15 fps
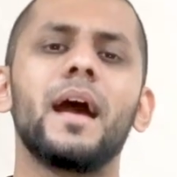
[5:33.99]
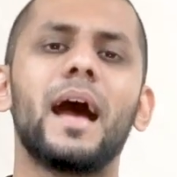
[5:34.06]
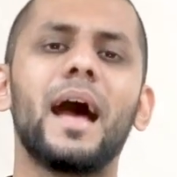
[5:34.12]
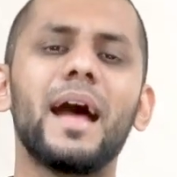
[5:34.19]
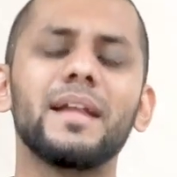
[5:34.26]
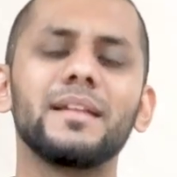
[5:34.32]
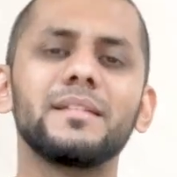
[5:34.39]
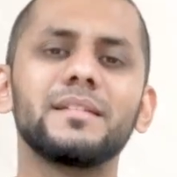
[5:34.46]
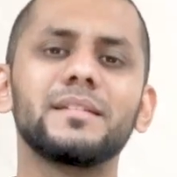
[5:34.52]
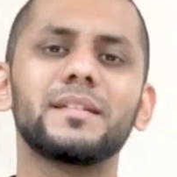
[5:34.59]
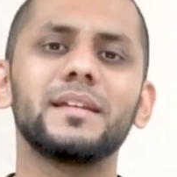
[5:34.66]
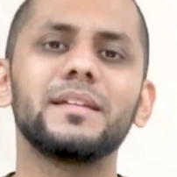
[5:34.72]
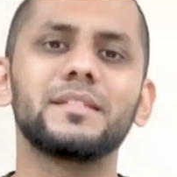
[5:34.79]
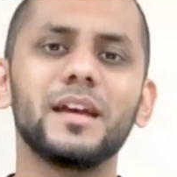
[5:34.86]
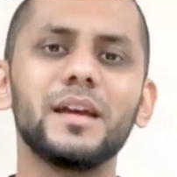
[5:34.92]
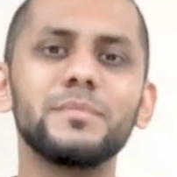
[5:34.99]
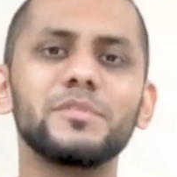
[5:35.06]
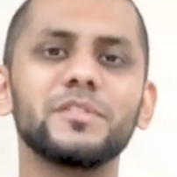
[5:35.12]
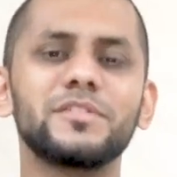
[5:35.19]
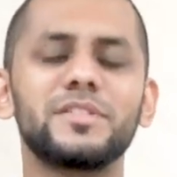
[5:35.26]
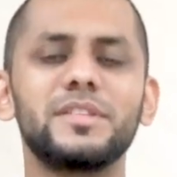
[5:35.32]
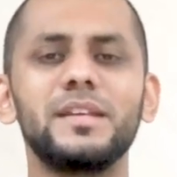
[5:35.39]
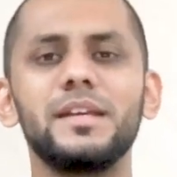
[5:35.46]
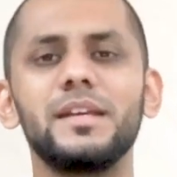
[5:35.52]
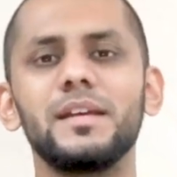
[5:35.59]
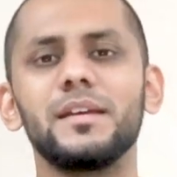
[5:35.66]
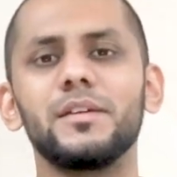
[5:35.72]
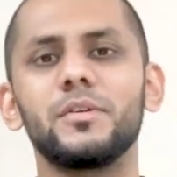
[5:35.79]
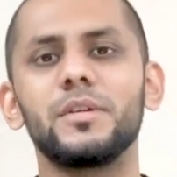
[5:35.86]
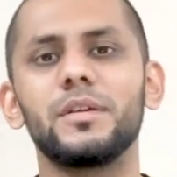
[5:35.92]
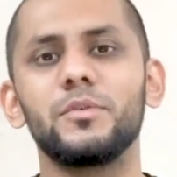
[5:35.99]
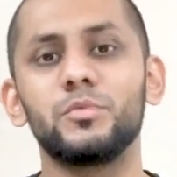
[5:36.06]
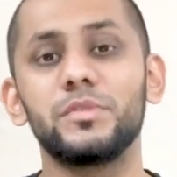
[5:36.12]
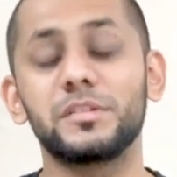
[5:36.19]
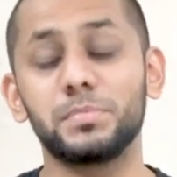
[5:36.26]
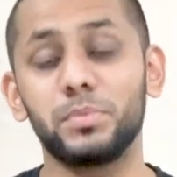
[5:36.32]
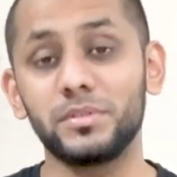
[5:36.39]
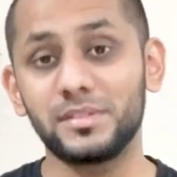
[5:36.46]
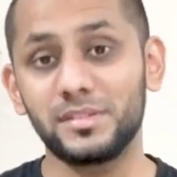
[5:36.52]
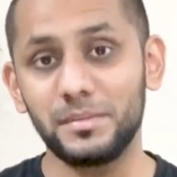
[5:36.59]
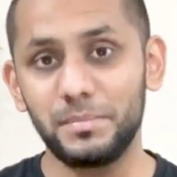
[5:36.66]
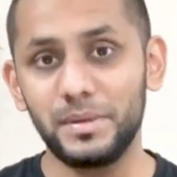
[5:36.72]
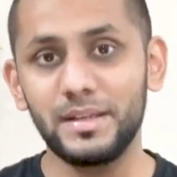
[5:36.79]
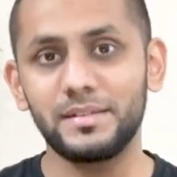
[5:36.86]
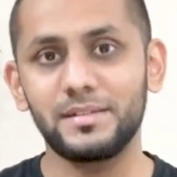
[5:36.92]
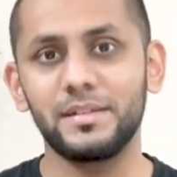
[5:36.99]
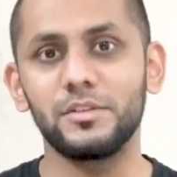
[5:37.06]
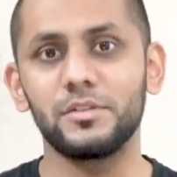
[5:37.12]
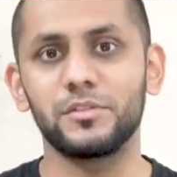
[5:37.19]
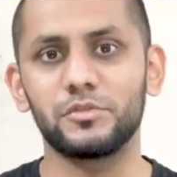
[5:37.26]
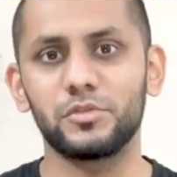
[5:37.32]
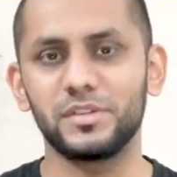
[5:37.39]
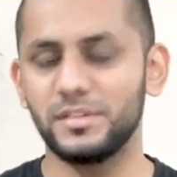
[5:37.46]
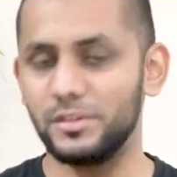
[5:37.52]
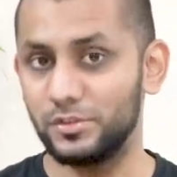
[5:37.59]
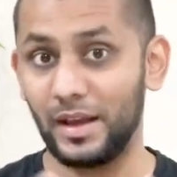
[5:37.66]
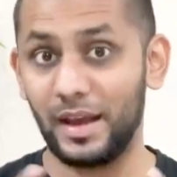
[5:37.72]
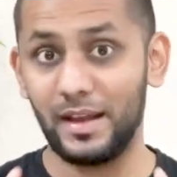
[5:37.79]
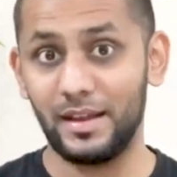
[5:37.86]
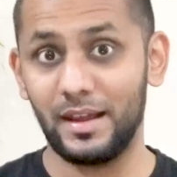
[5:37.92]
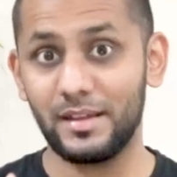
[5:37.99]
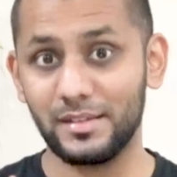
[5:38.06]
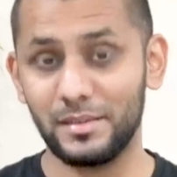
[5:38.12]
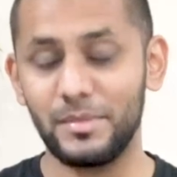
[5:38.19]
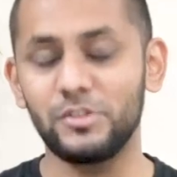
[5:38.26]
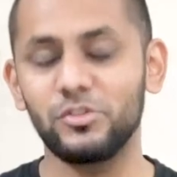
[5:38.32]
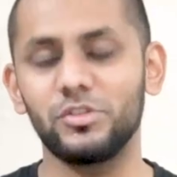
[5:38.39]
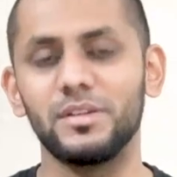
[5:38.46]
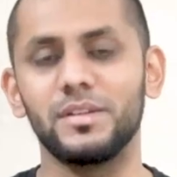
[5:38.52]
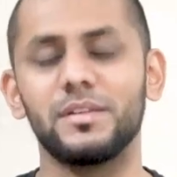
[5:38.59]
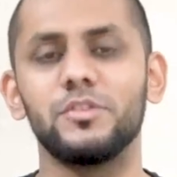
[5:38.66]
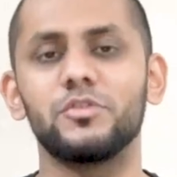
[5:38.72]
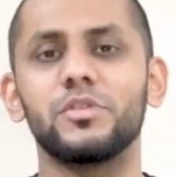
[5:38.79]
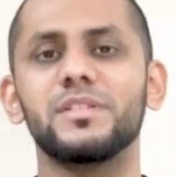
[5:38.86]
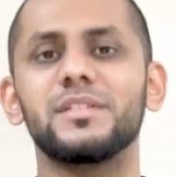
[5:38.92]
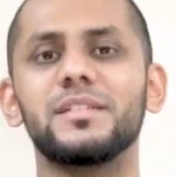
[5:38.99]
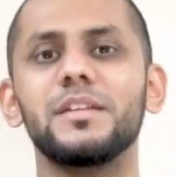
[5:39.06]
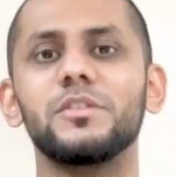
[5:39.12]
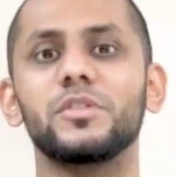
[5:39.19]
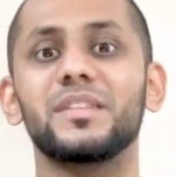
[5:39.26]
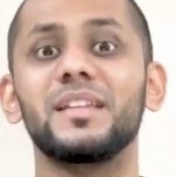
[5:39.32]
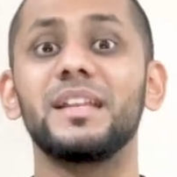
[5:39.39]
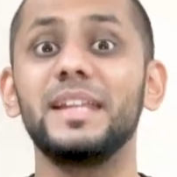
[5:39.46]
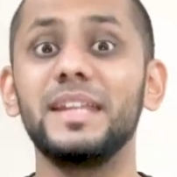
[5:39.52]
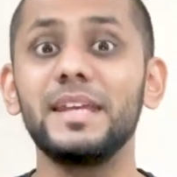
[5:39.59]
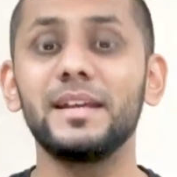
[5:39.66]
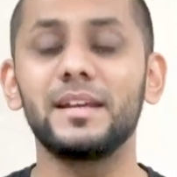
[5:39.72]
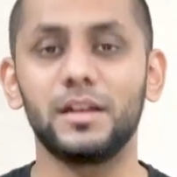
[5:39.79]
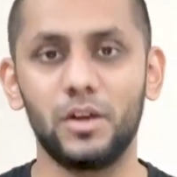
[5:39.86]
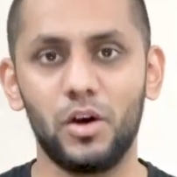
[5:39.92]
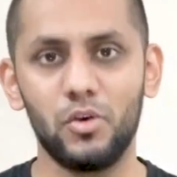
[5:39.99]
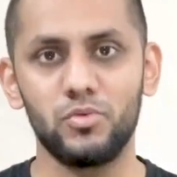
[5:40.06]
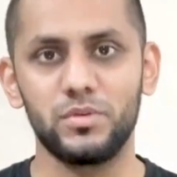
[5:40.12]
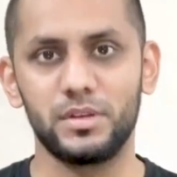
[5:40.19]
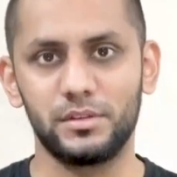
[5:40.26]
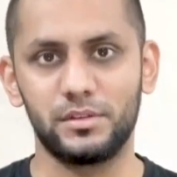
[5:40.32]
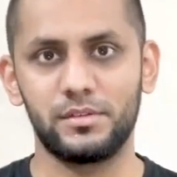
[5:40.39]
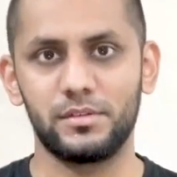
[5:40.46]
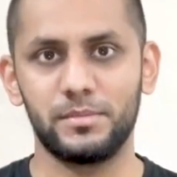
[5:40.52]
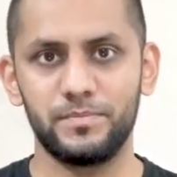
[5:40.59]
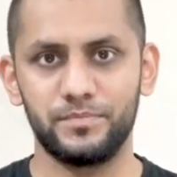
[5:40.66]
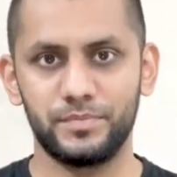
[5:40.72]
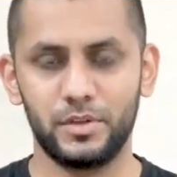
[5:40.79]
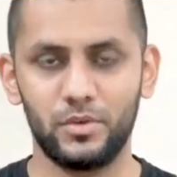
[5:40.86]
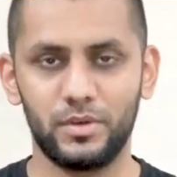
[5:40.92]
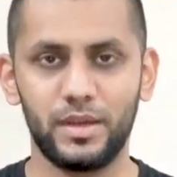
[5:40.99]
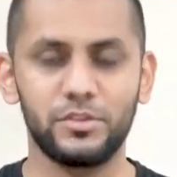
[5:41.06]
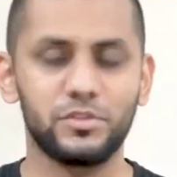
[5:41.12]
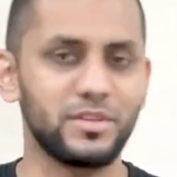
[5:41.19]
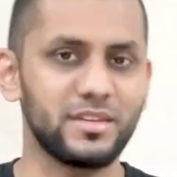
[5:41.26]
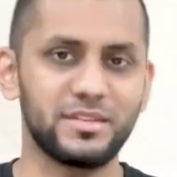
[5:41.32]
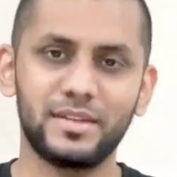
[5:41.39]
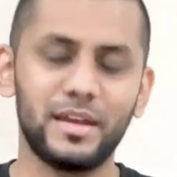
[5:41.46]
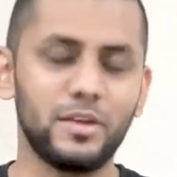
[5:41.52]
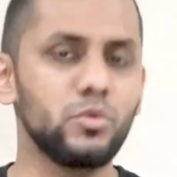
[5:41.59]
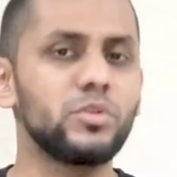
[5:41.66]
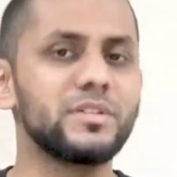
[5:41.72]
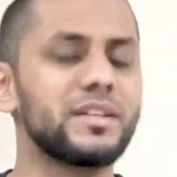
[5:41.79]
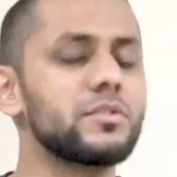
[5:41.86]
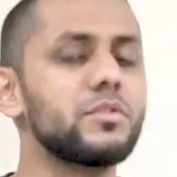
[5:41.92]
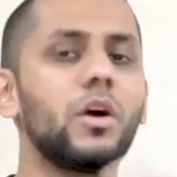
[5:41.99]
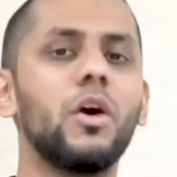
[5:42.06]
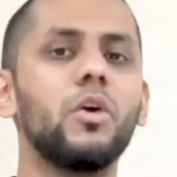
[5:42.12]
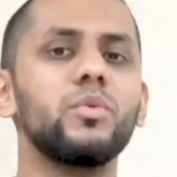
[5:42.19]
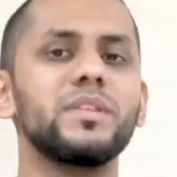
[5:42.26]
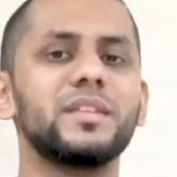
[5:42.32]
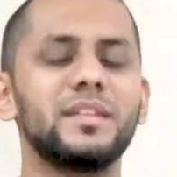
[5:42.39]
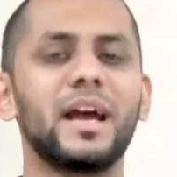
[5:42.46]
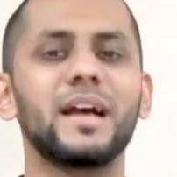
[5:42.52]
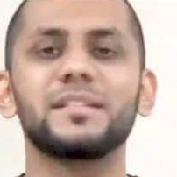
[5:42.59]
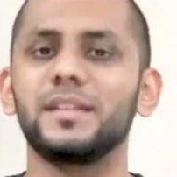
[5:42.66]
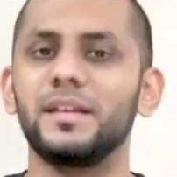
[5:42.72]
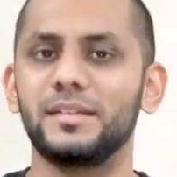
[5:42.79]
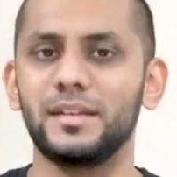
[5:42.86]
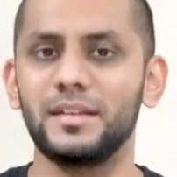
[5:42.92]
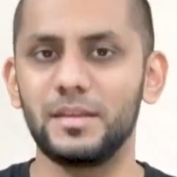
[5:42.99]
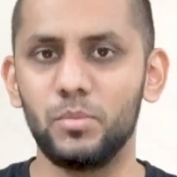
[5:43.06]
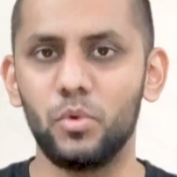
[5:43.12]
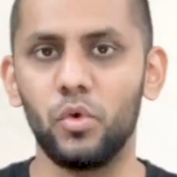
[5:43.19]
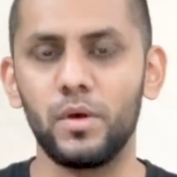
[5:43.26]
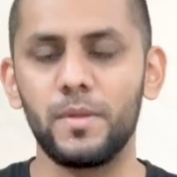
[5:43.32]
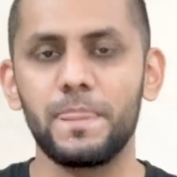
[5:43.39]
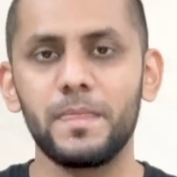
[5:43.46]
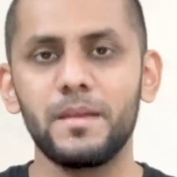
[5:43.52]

And in terms of the responsibilities of trustees, as I mentioned, the trustees are the legal owners. Okay, so the settlor does not own the asset anymore.